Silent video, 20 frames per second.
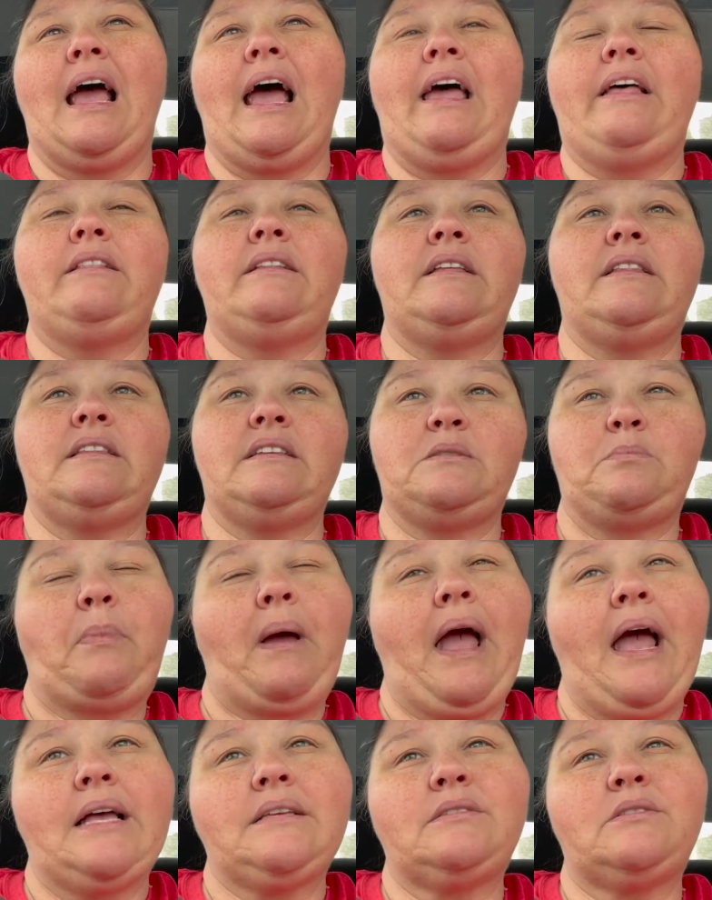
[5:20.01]
And then this
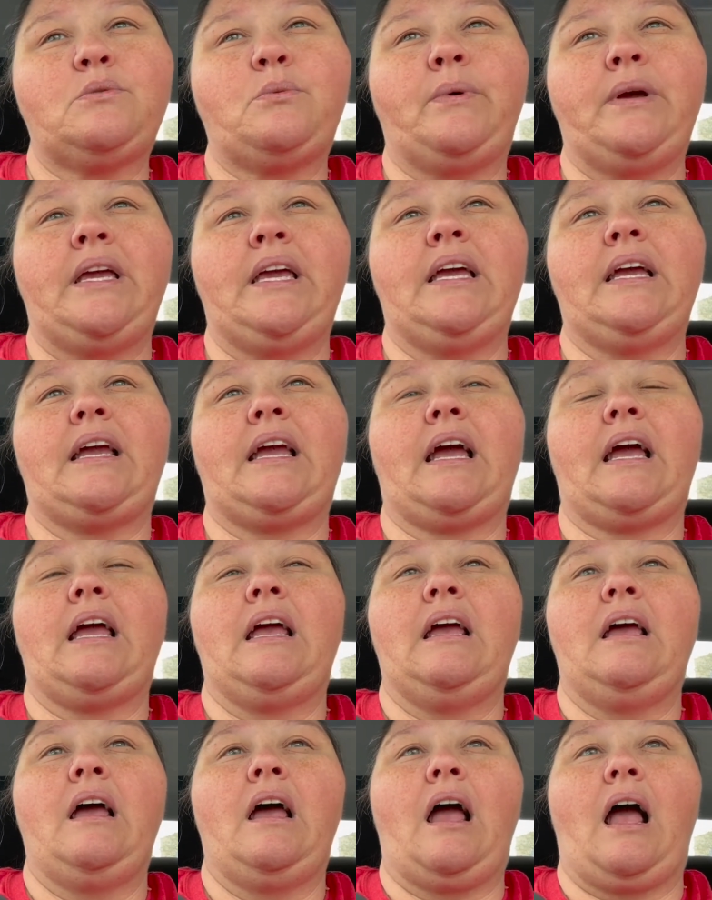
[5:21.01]
past week,
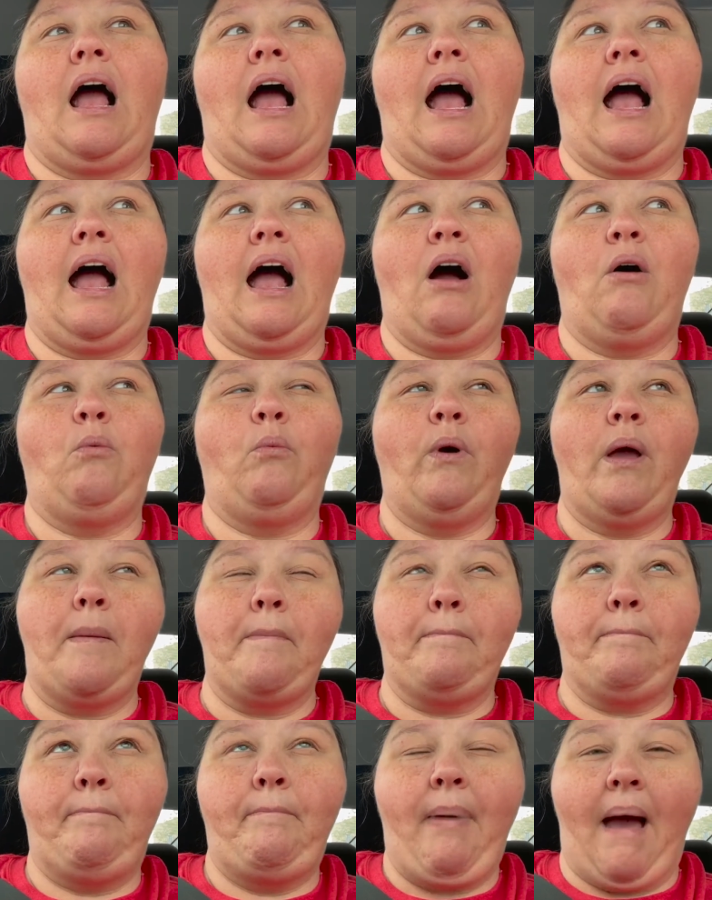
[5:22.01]
I
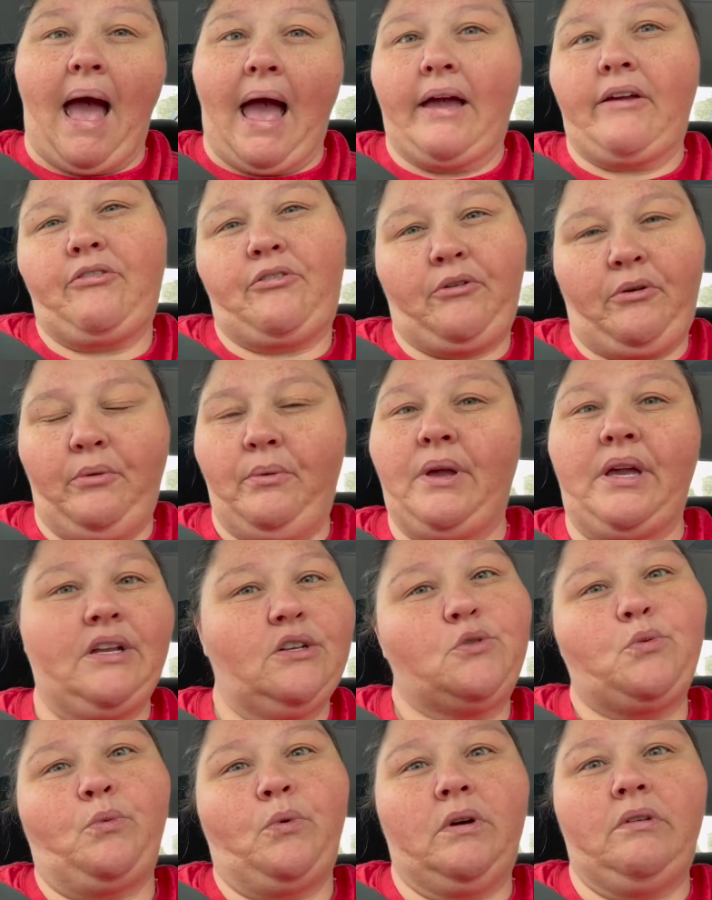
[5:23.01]
went back through
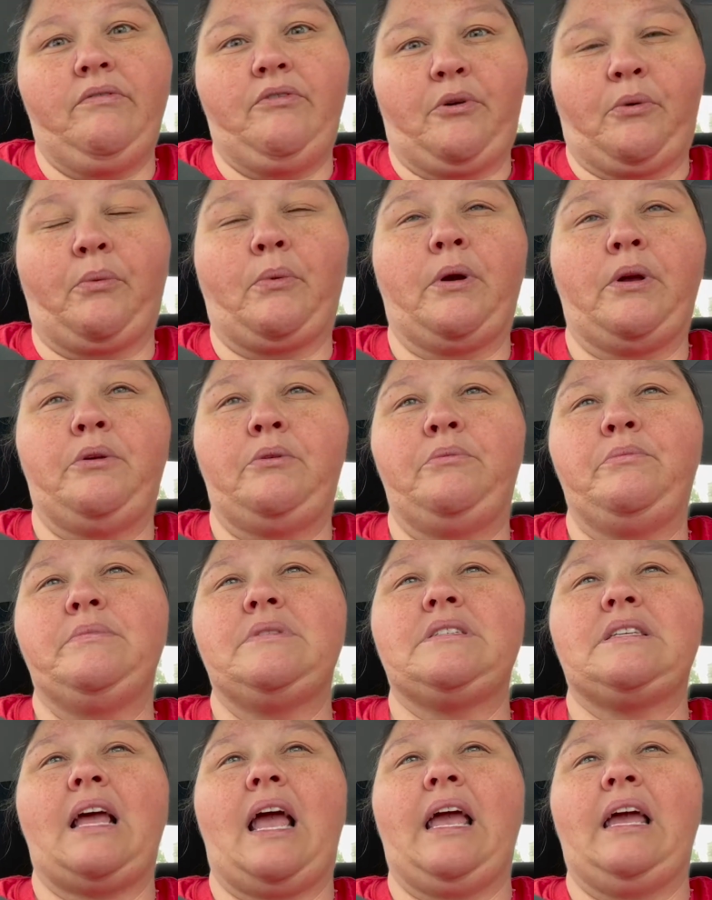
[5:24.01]
each one of the rooms